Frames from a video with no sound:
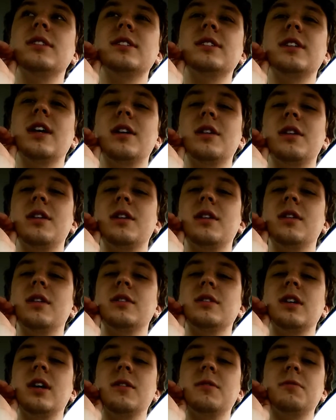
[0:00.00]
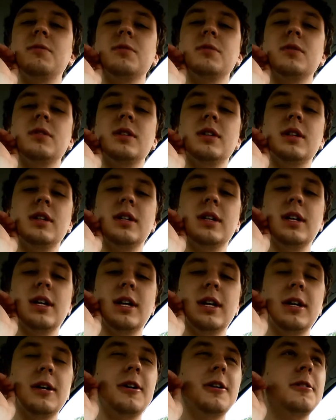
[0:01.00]
studying the stuff.
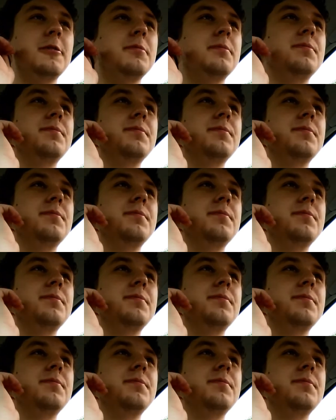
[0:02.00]
Um,